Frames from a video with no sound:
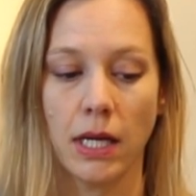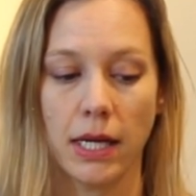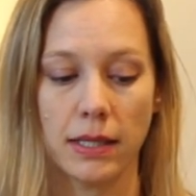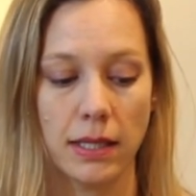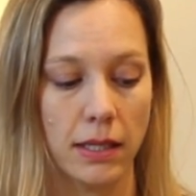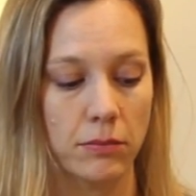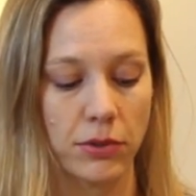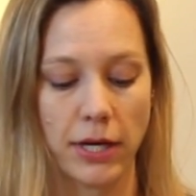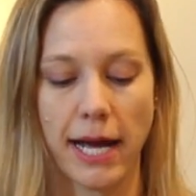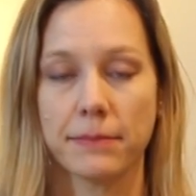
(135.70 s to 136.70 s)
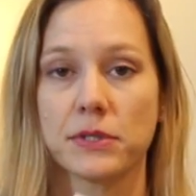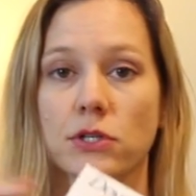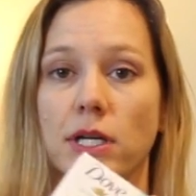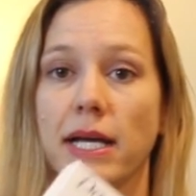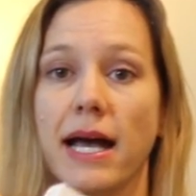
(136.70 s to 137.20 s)
And then perhaps
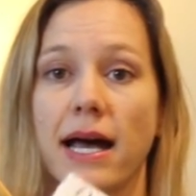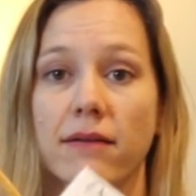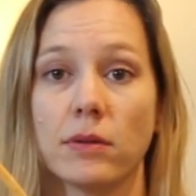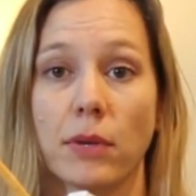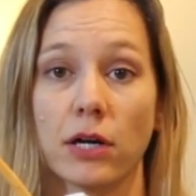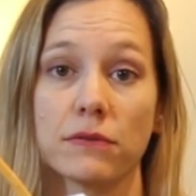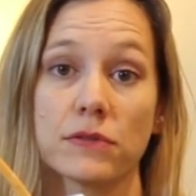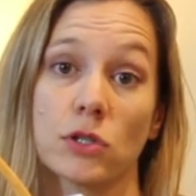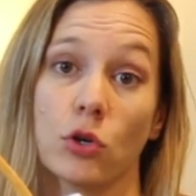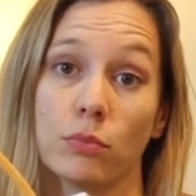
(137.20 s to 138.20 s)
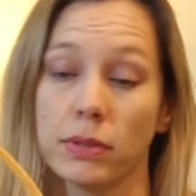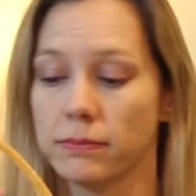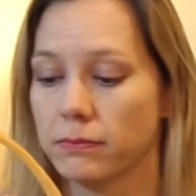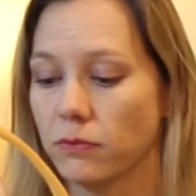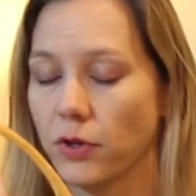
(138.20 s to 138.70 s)
you're going to have a bar of soap
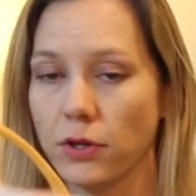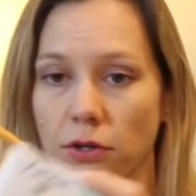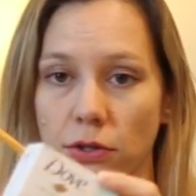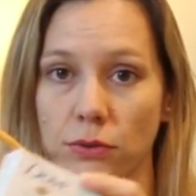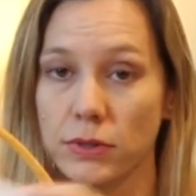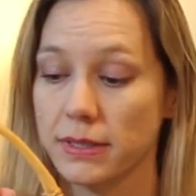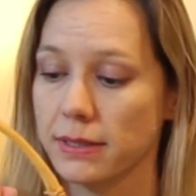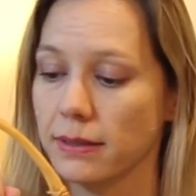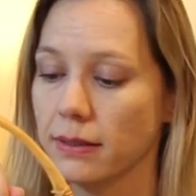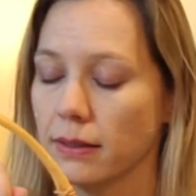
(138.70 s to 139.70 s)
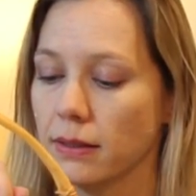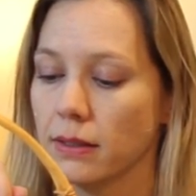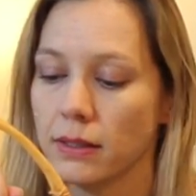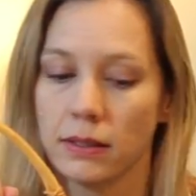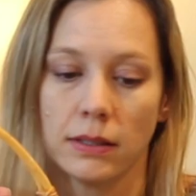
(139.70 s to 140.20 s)
for their use.
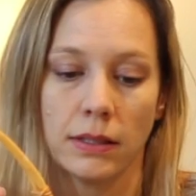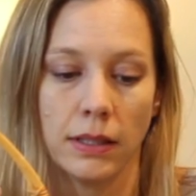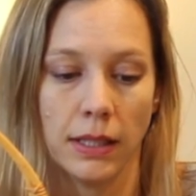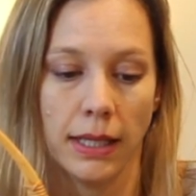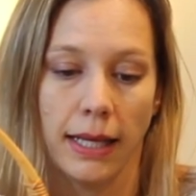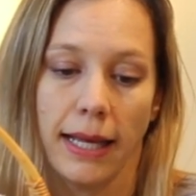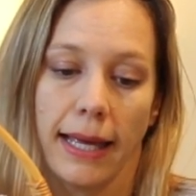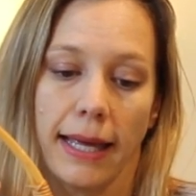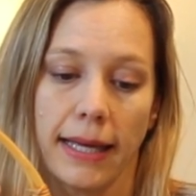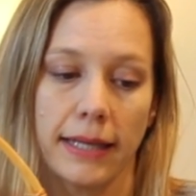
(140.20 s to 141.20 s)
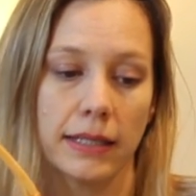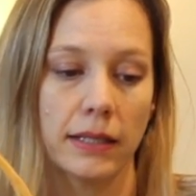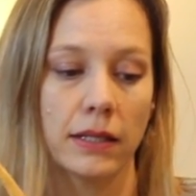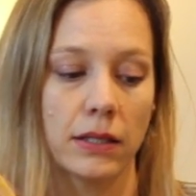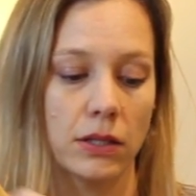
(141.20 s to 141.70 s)
And
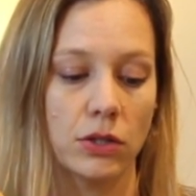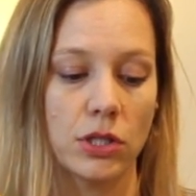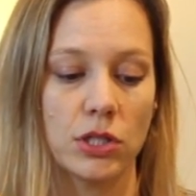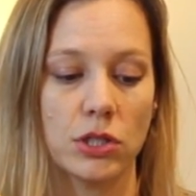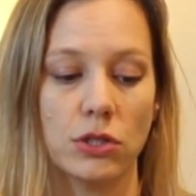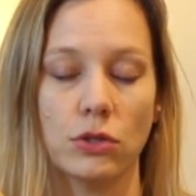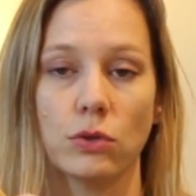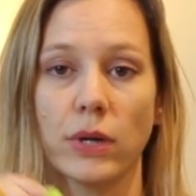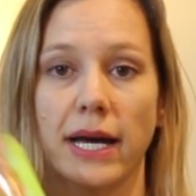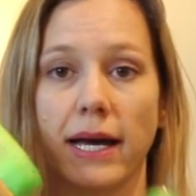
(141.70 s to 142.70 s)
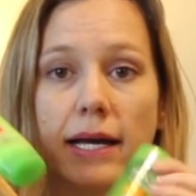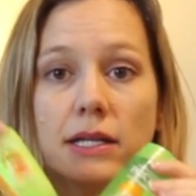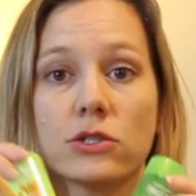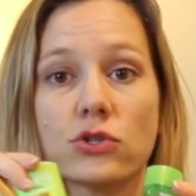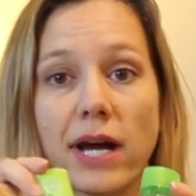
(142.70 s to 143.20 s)
you can do
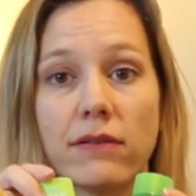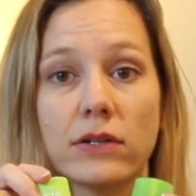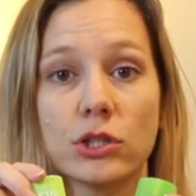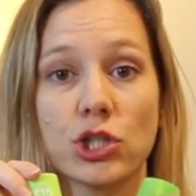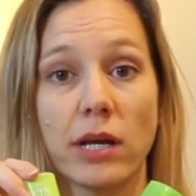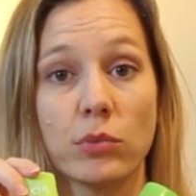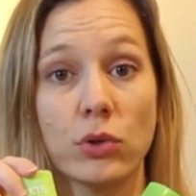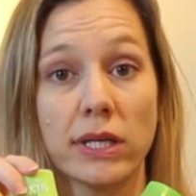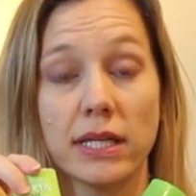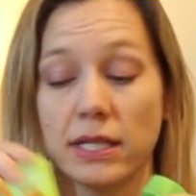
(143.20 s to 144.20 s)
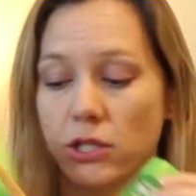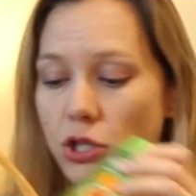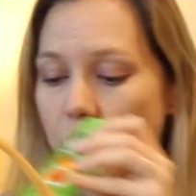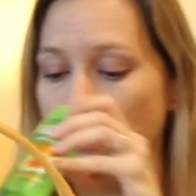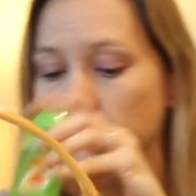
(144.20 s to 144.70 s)
a travel shampoo and
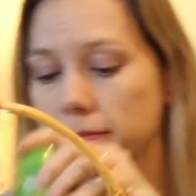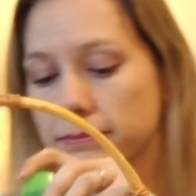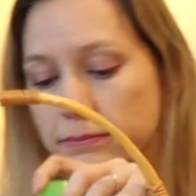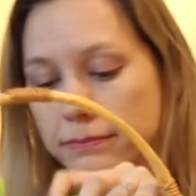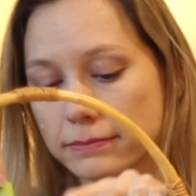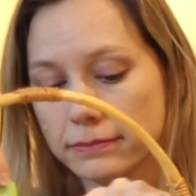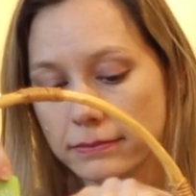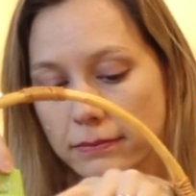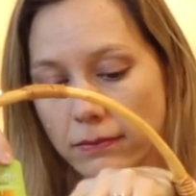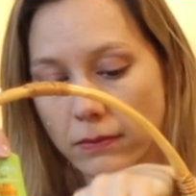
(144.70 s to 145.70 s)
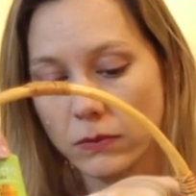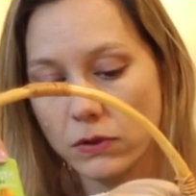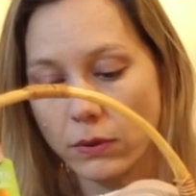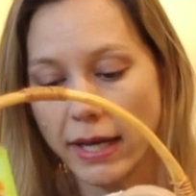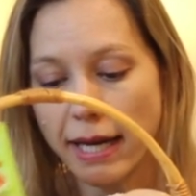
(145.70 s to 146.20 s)
conditioner.
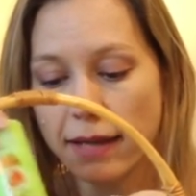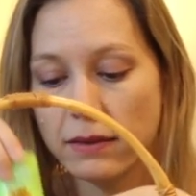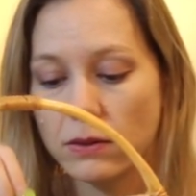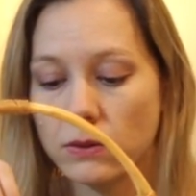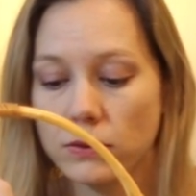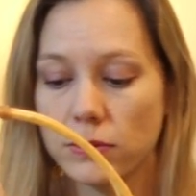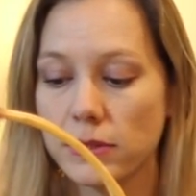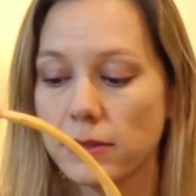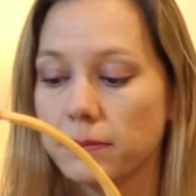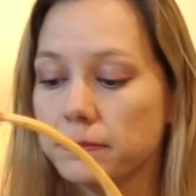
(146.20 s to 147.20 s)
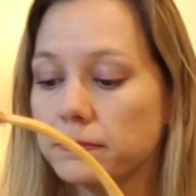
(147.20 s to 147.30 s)
So add those.